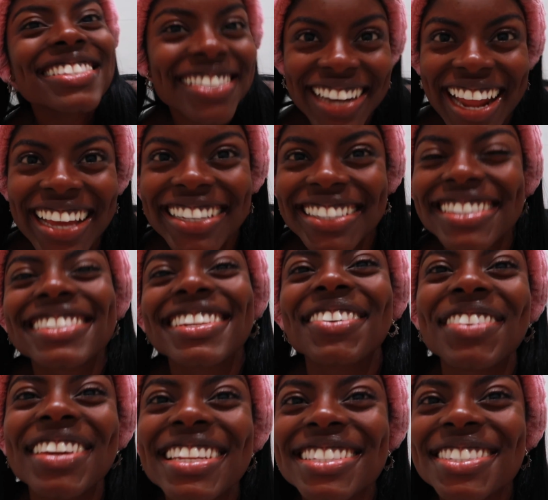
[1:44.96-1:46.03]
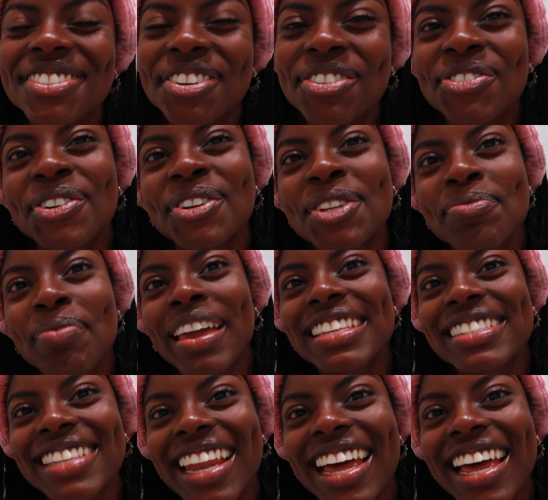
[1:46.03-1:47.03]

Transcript: So next, I'm gonna do a water-based